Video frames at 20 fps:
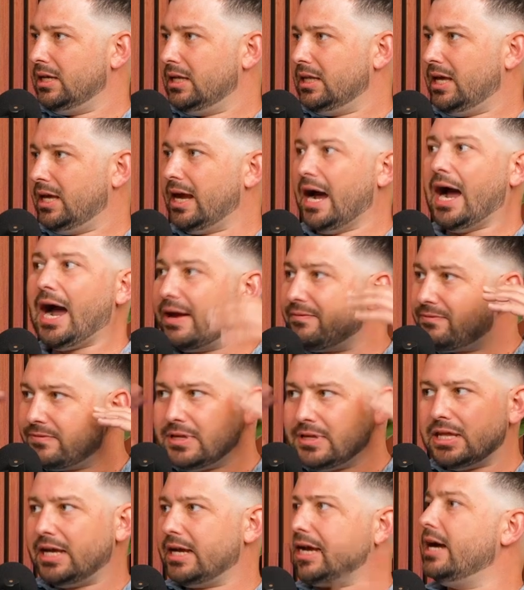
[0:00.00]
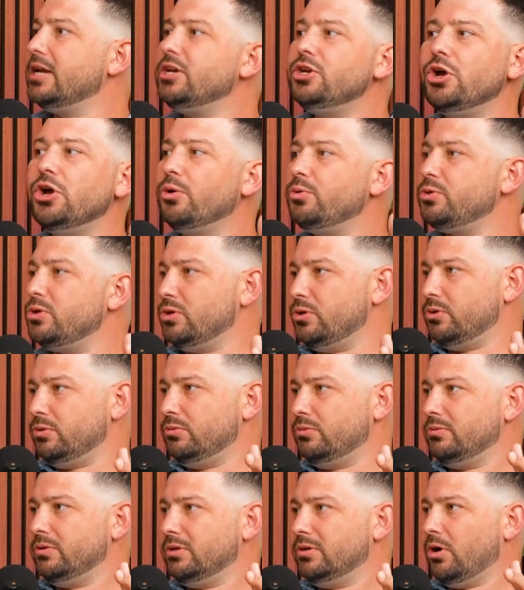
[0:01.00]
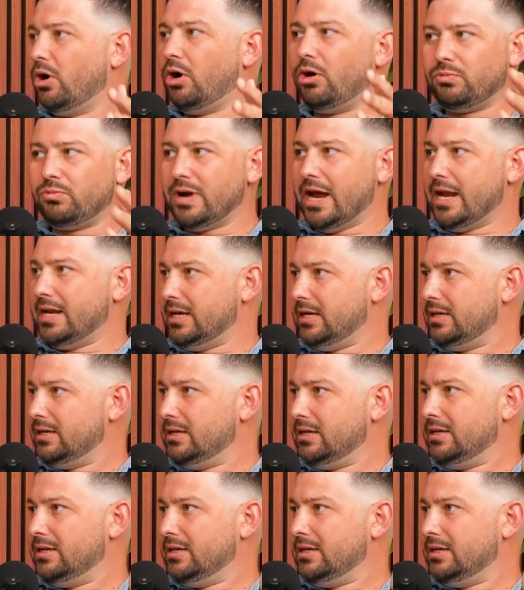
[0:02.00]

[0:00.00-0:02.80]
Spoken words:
Like, I feel like I know you already.